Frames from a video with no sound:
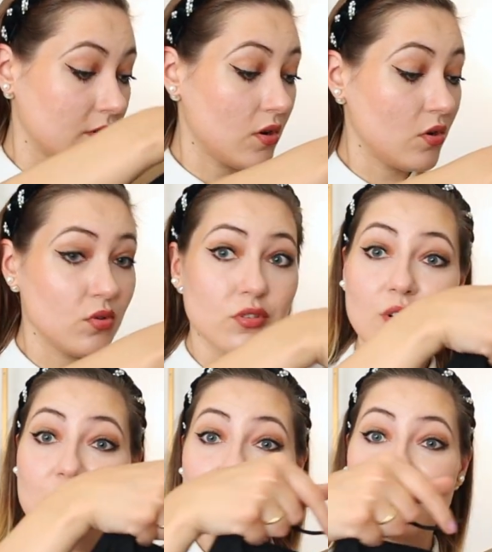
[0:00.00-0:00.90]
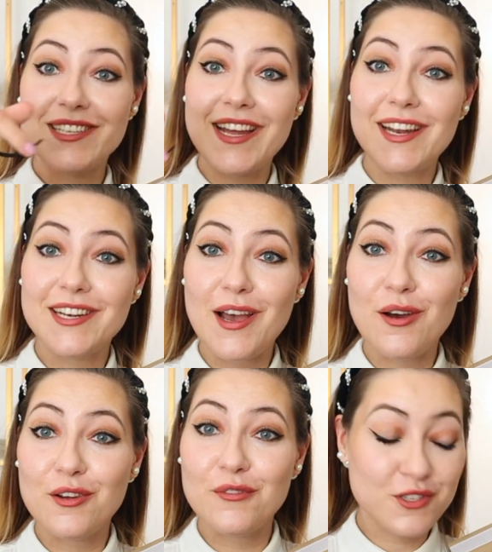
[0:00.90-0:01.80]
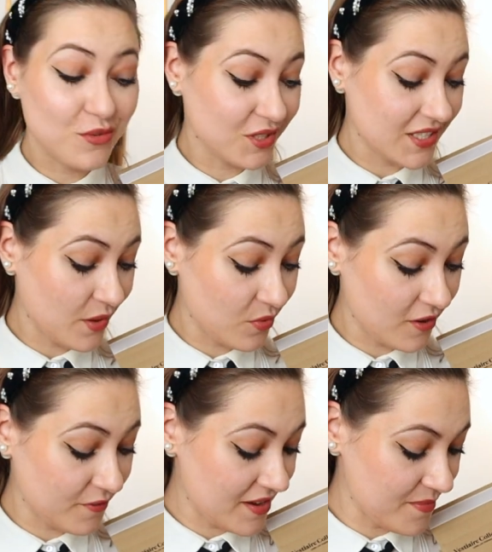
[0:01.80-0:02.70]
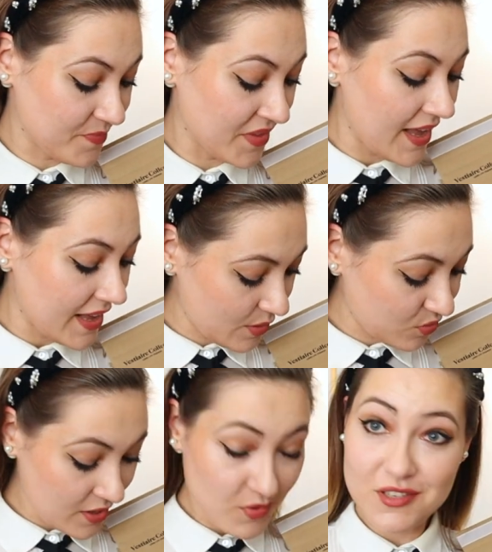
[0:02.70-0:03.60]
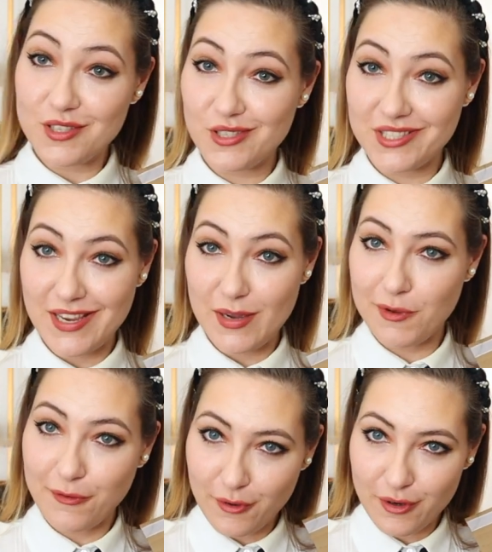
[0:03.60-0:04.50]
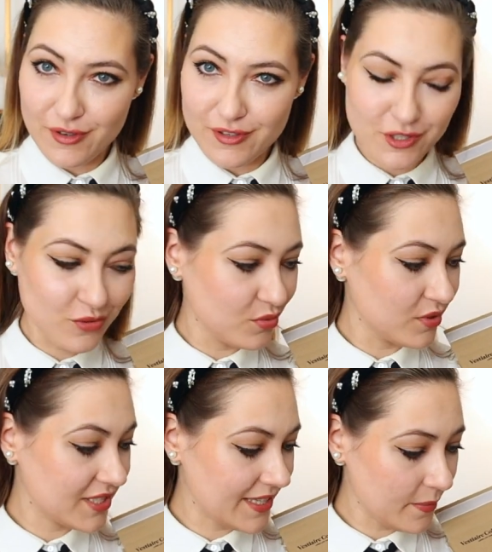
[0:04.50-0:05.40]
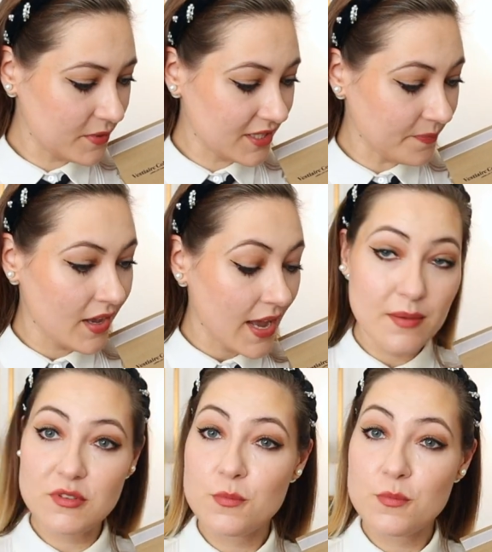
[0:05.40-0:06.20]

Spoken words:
Oh no, it slided out of the shoe sack, one of them. What I wanted to say before the shoe slipped, I'm